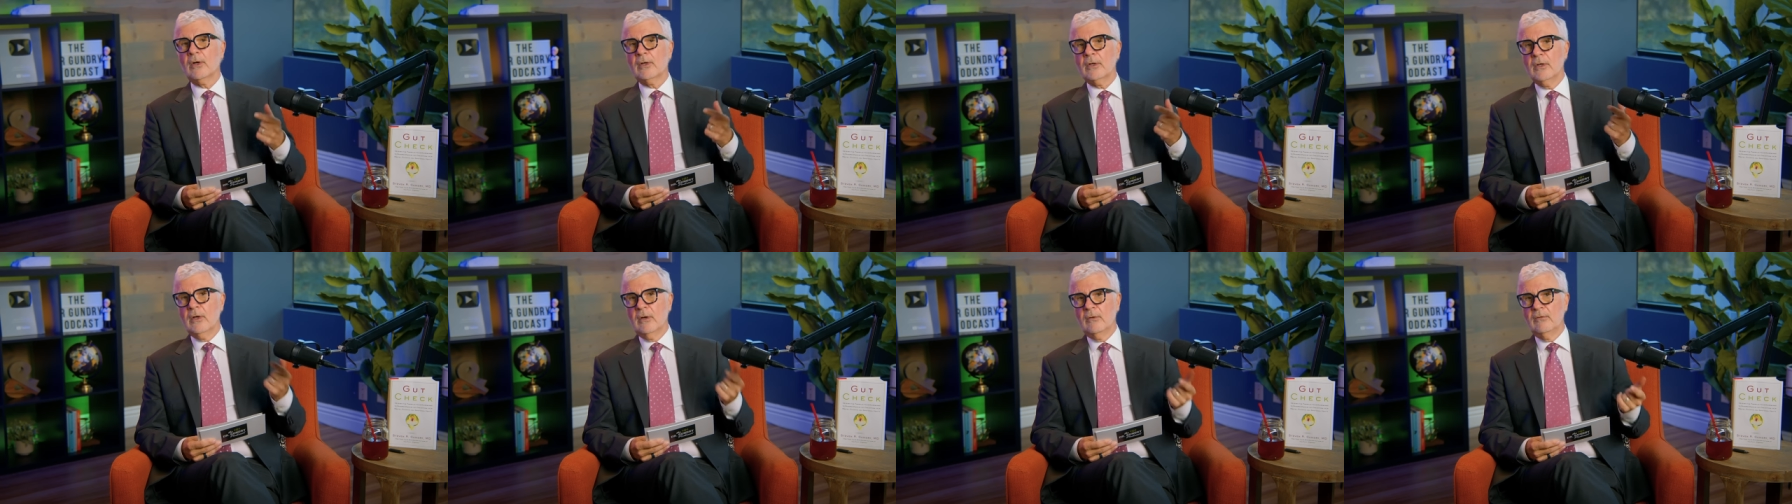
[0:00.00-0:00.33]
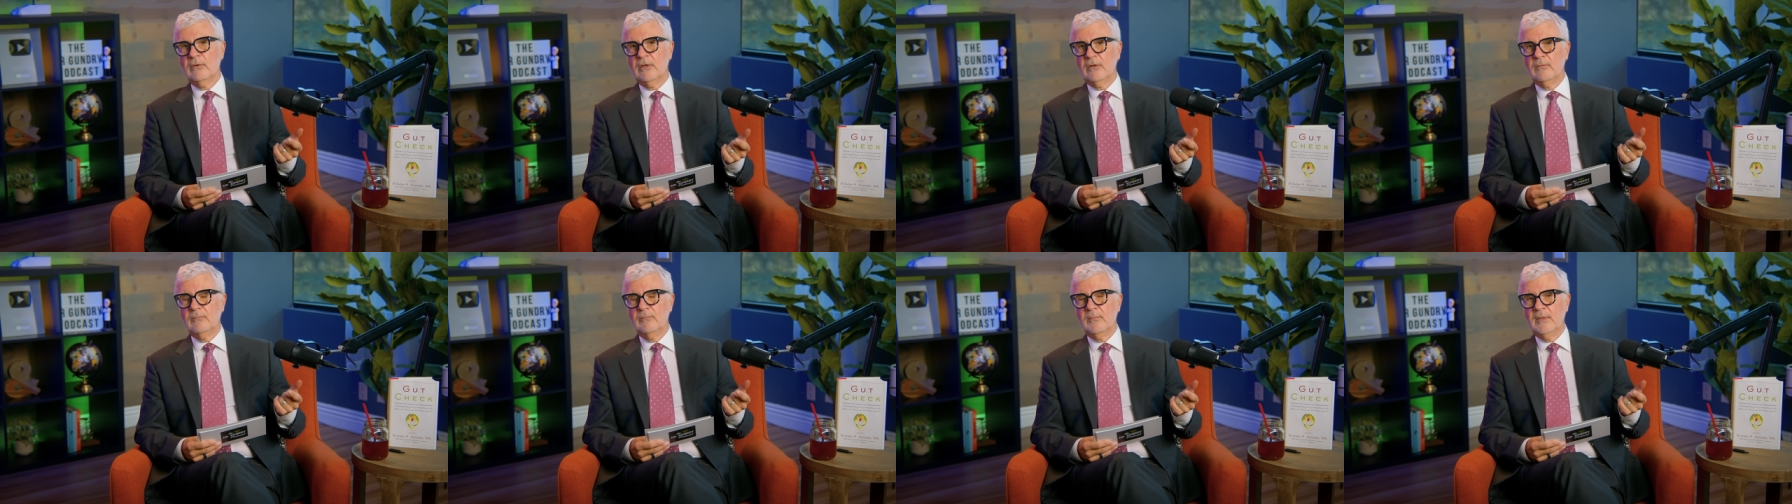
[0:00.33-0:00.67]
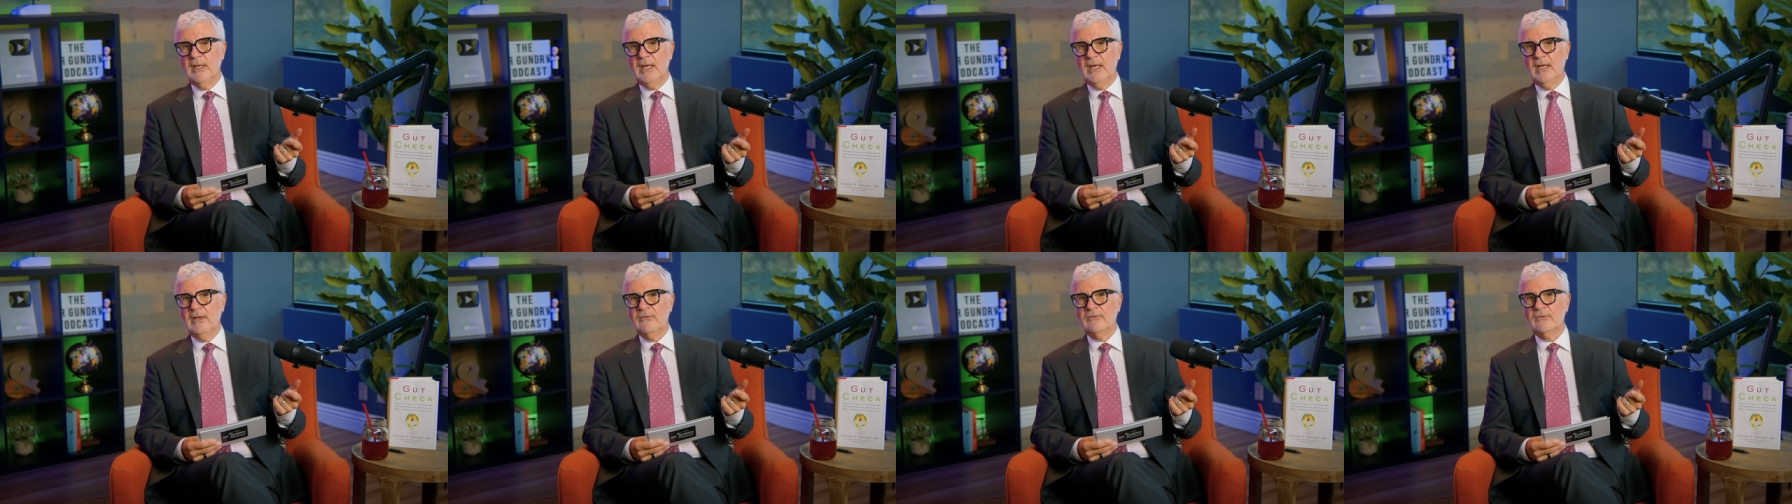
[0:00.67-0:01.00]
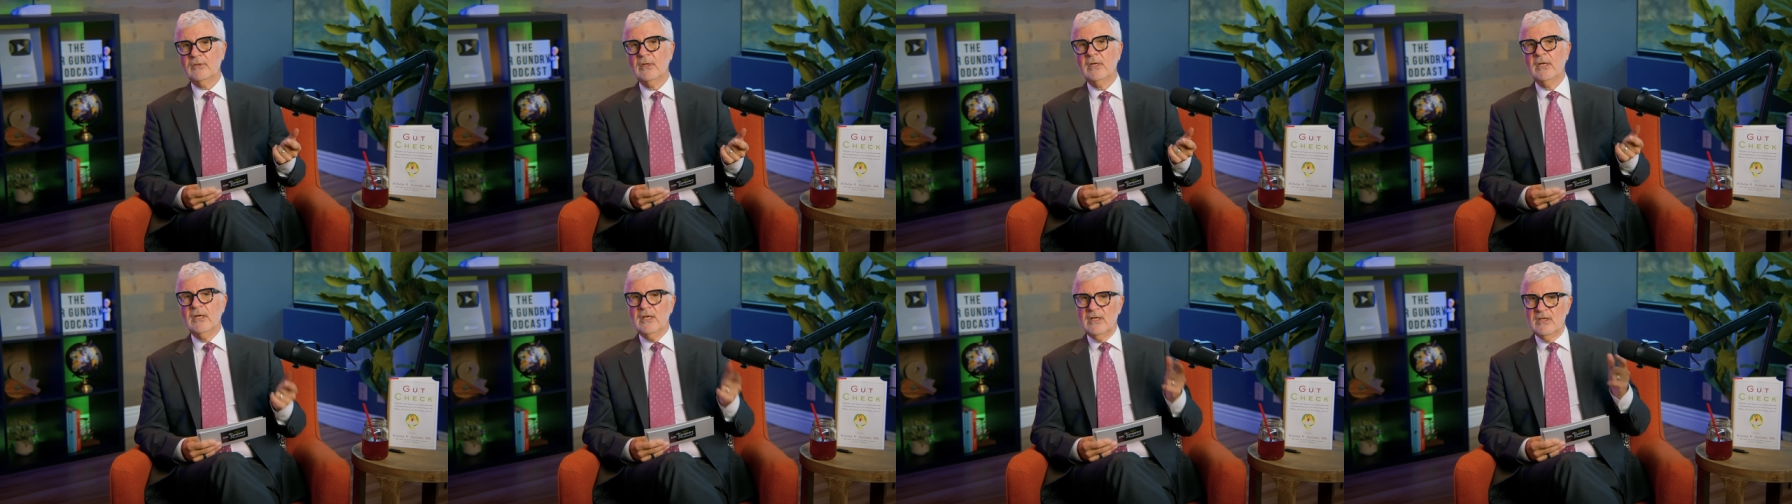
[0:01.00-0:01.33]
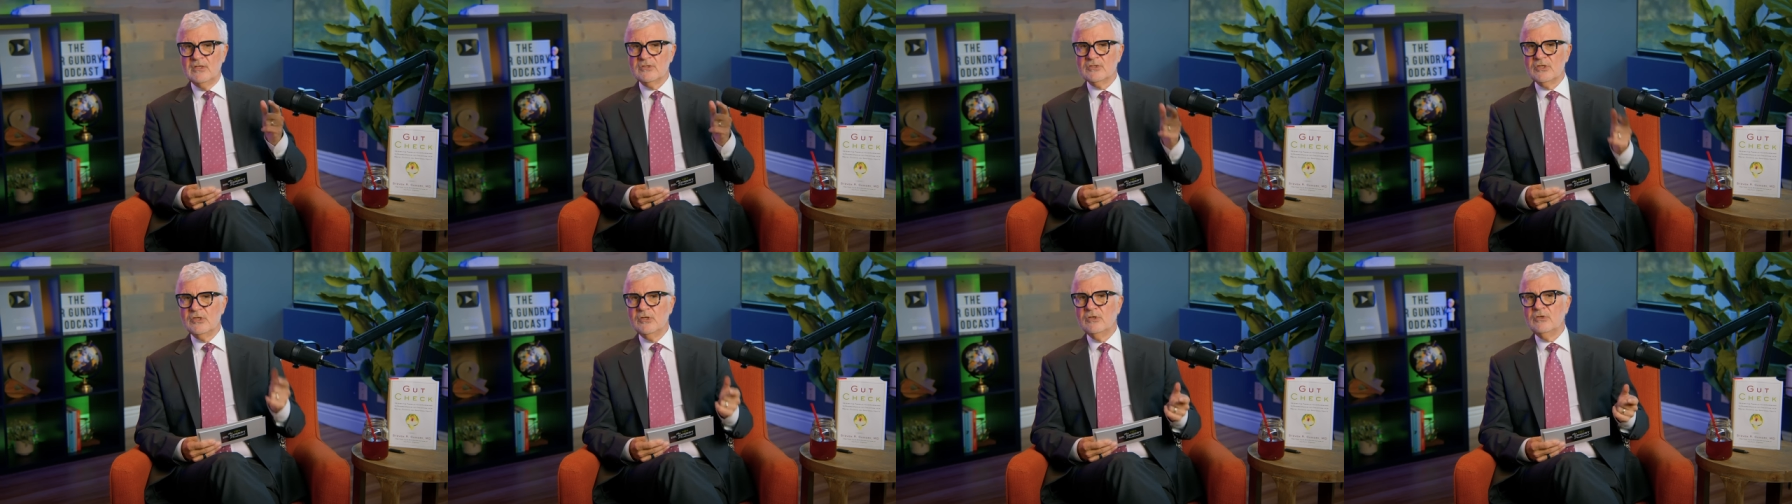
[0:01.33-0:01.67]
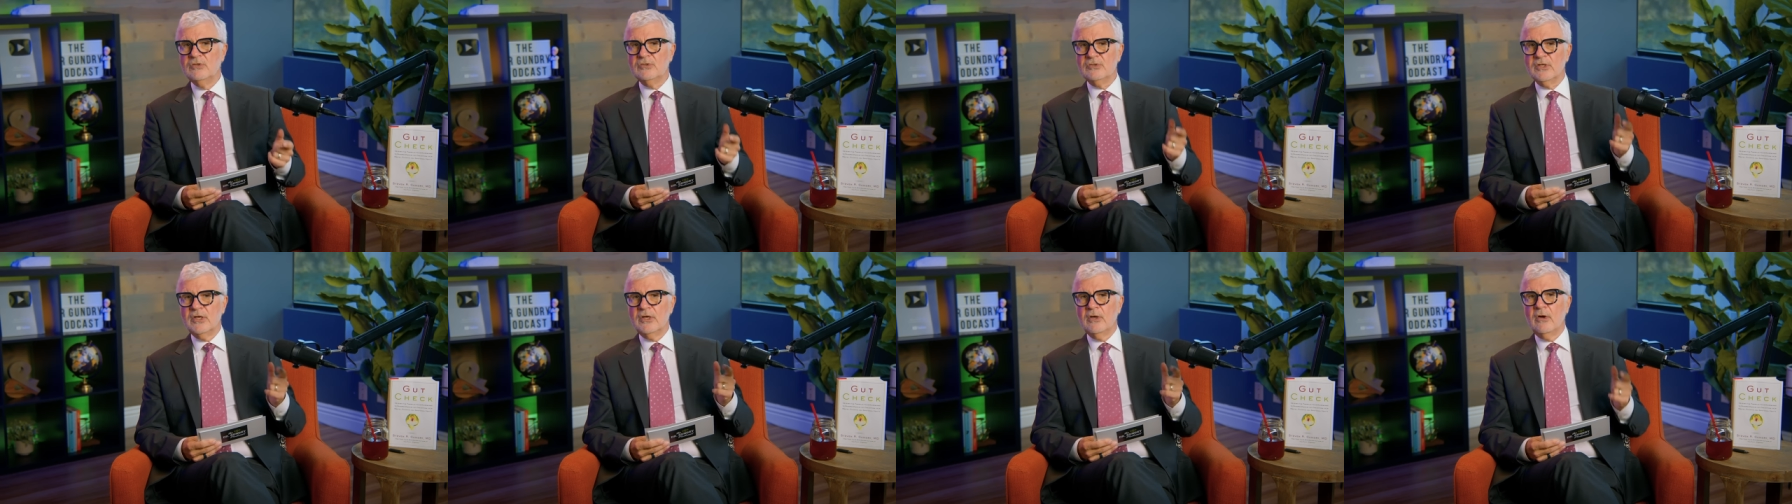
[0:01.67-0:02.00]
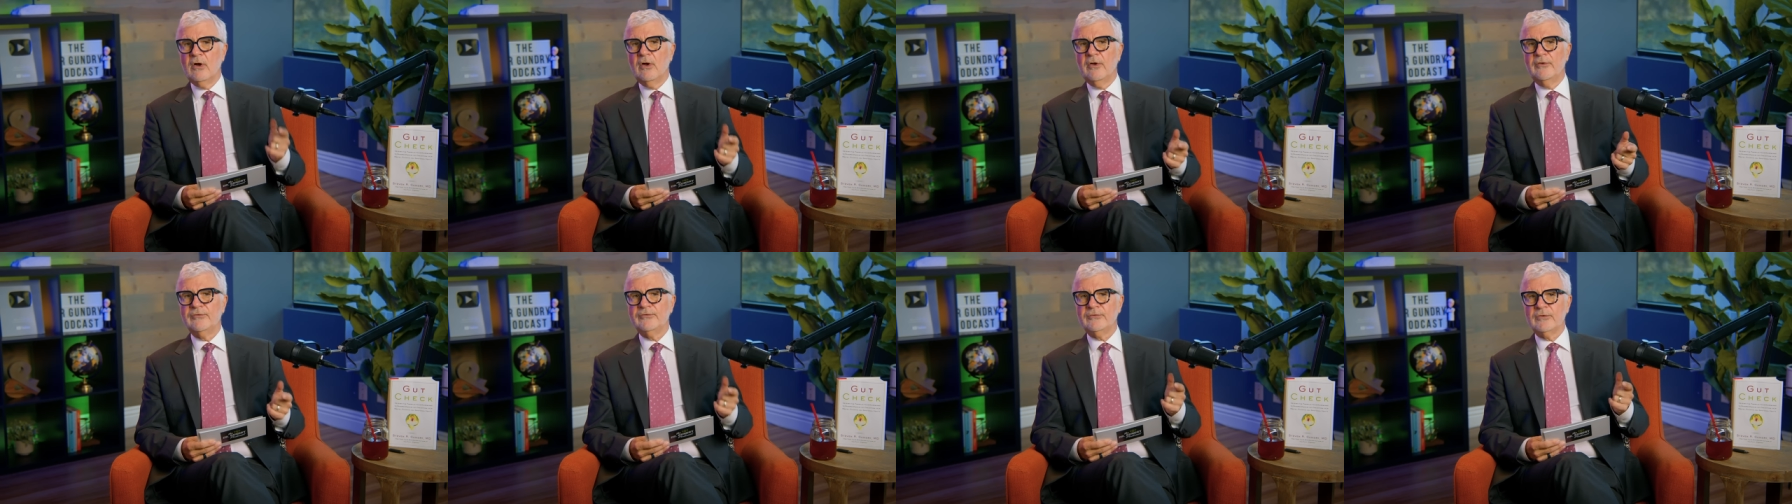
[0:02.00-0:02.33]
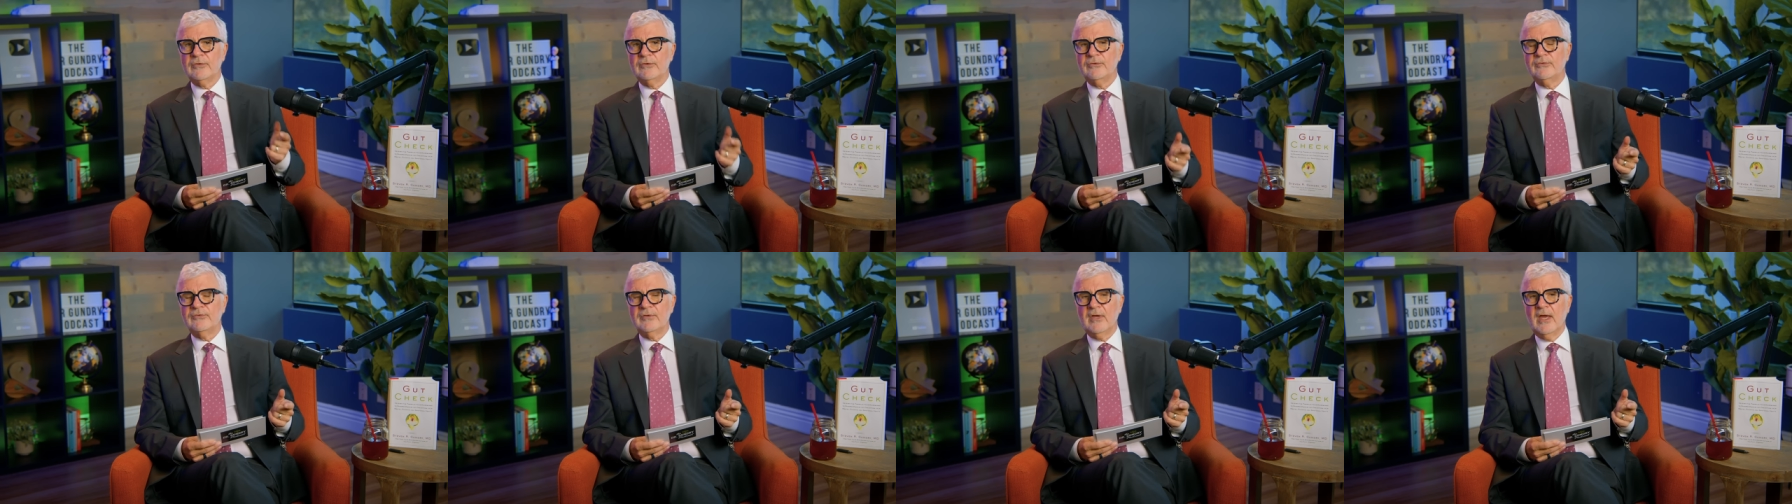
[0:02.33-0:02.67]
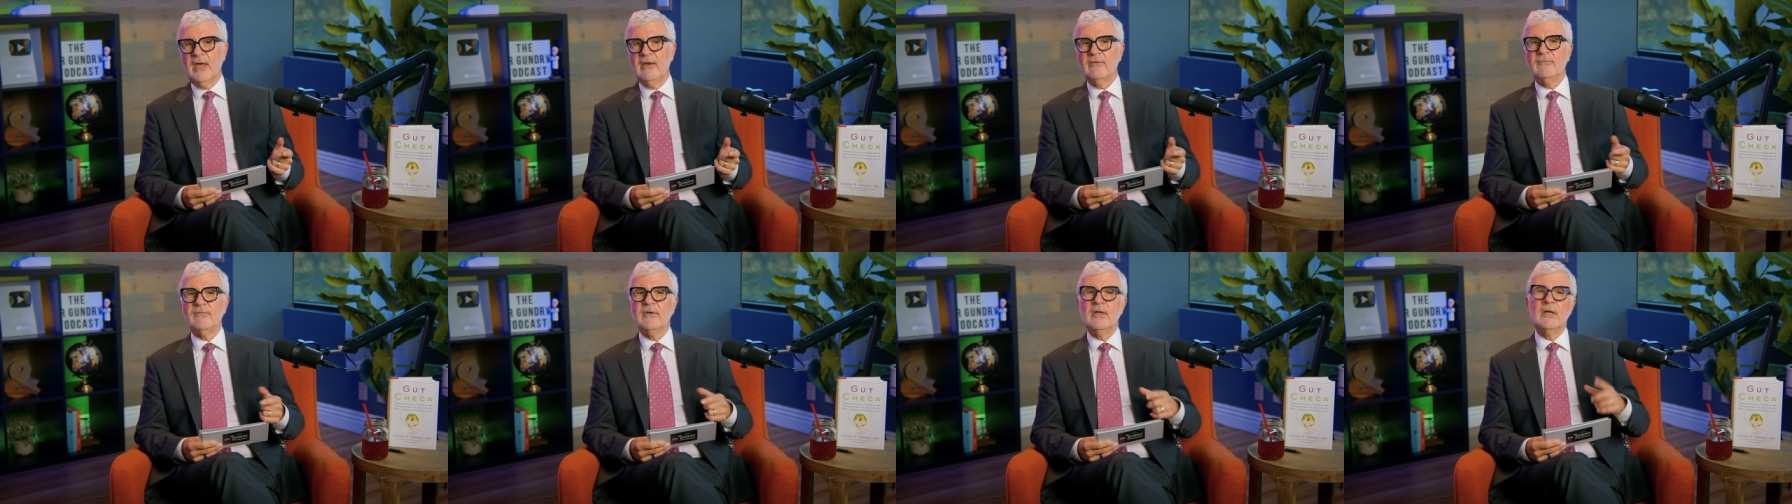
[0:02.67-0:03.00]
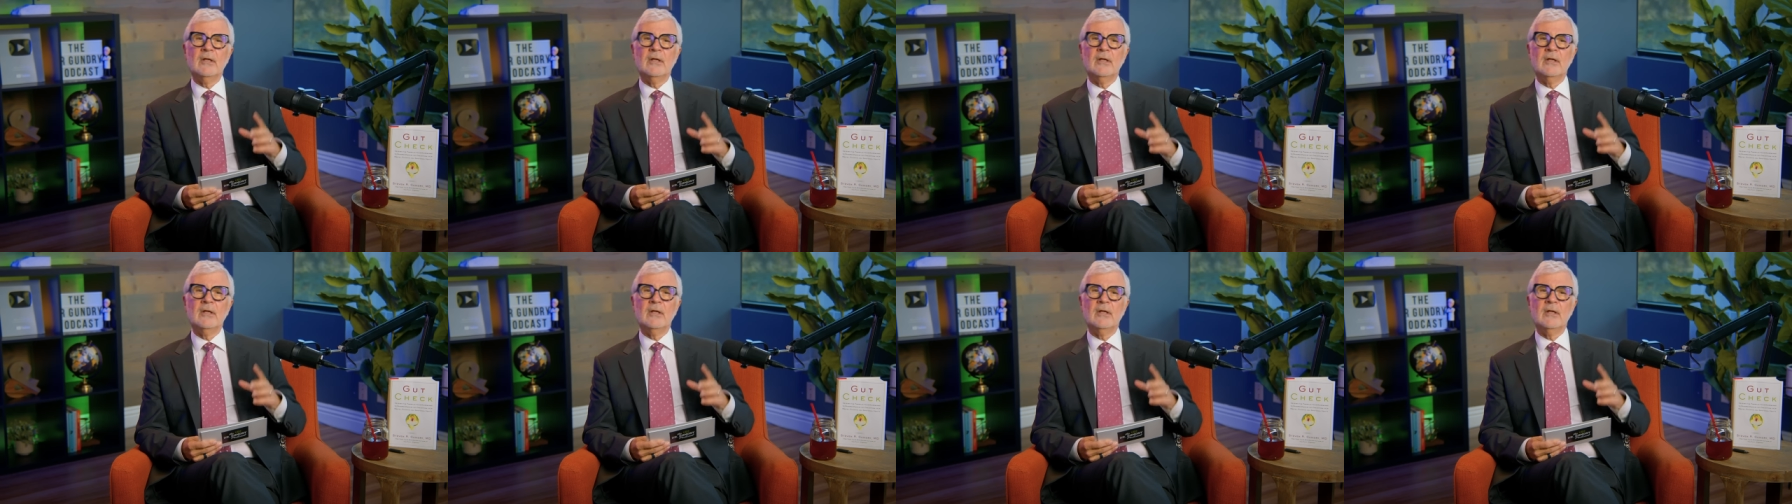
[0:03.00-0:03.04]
coated meats is usually also safe.